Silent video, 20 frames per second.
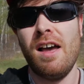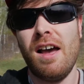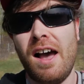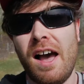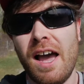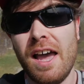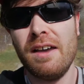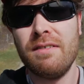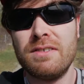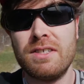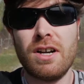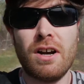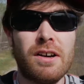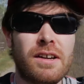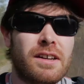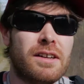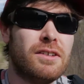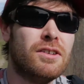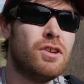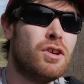I have
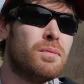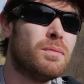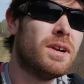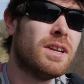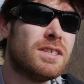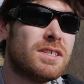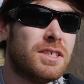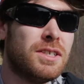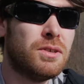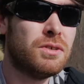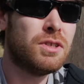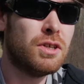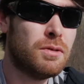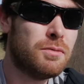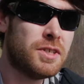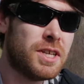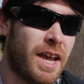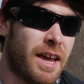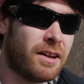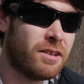started numerous YouTube
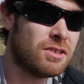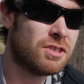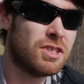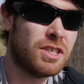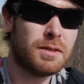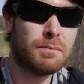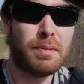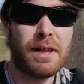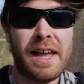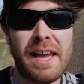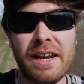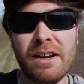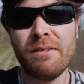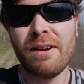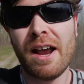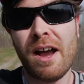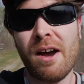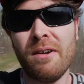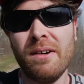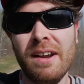channels just playing
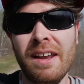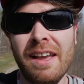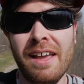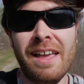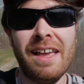around.